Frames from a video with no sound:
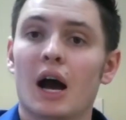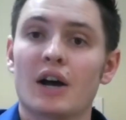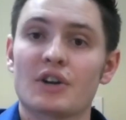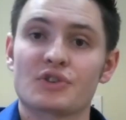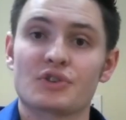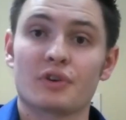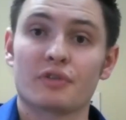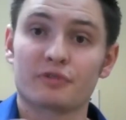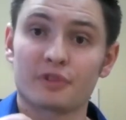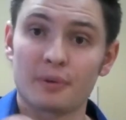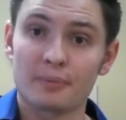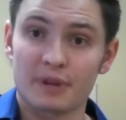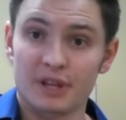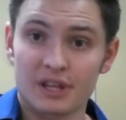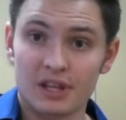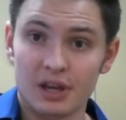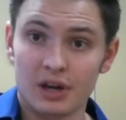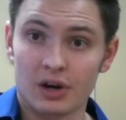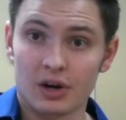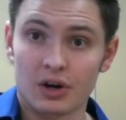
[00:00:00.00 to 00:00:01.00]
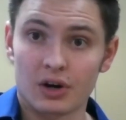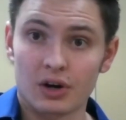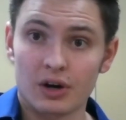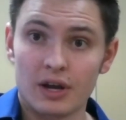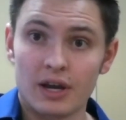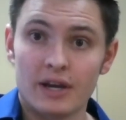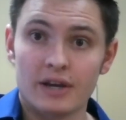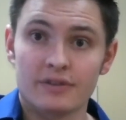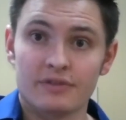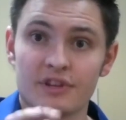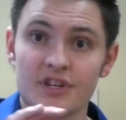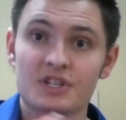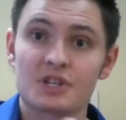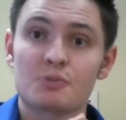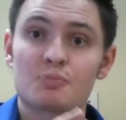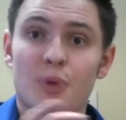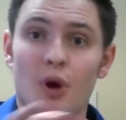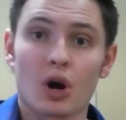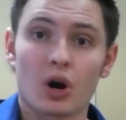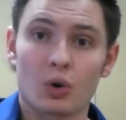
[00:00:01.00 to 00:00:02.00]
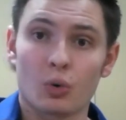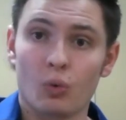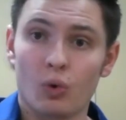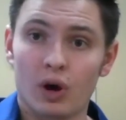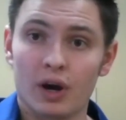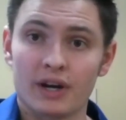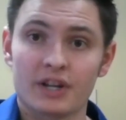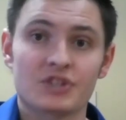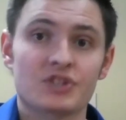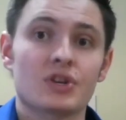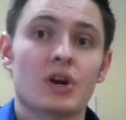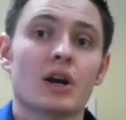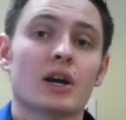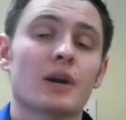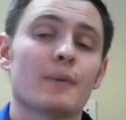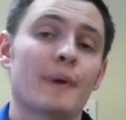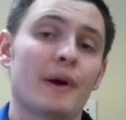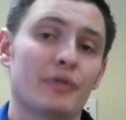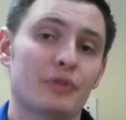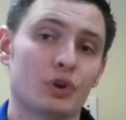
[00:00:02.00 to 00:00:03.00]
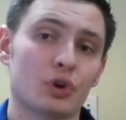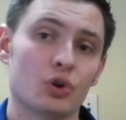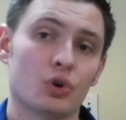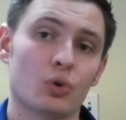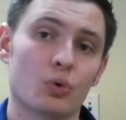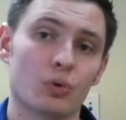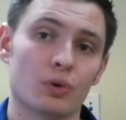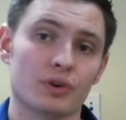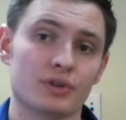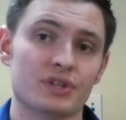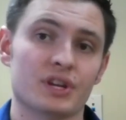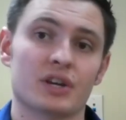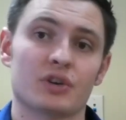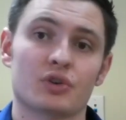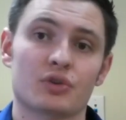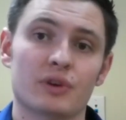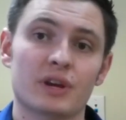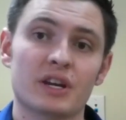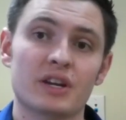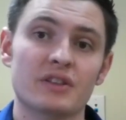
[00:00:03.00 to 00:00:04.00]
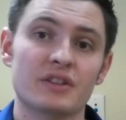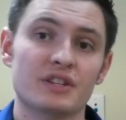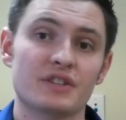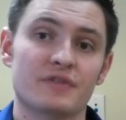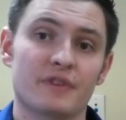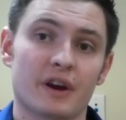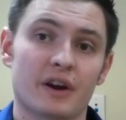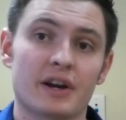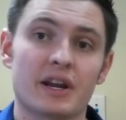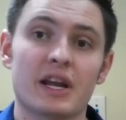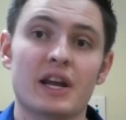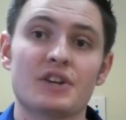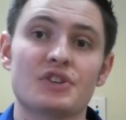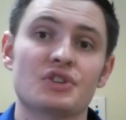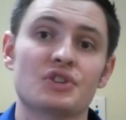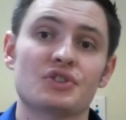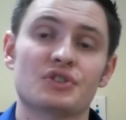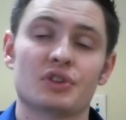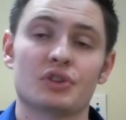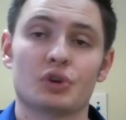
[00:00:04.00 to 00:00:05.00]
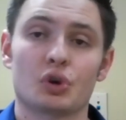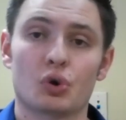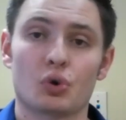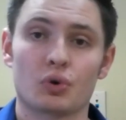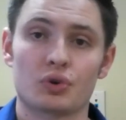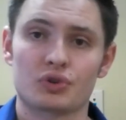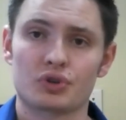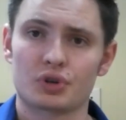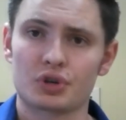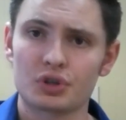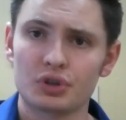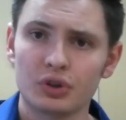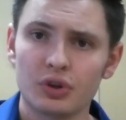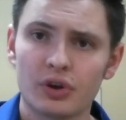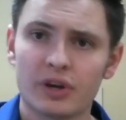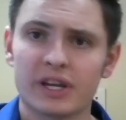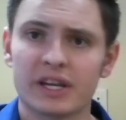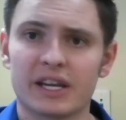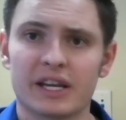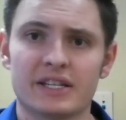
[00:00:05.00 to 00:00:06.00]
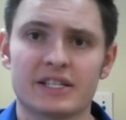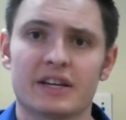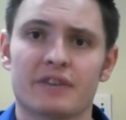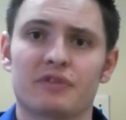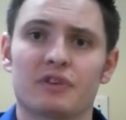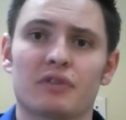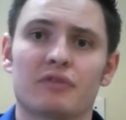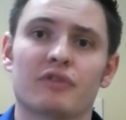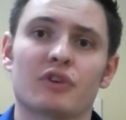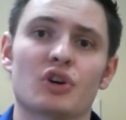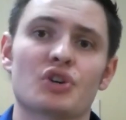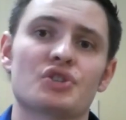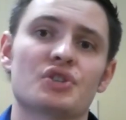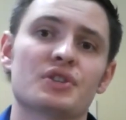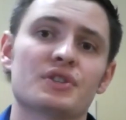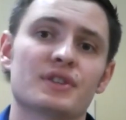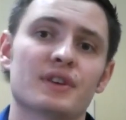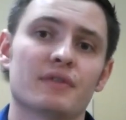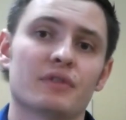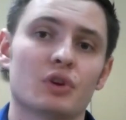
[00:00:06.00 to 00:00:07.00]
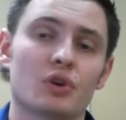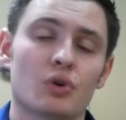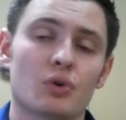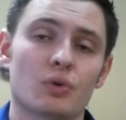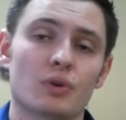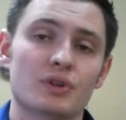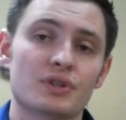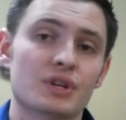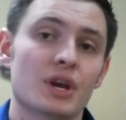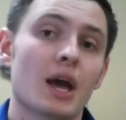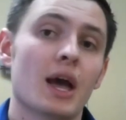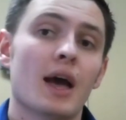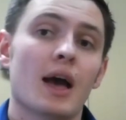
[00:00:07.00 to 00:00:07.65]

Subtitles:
So from here, this is part 1. It's talking about the chords and creating these variations in the chords, or looking at different versions of the chords.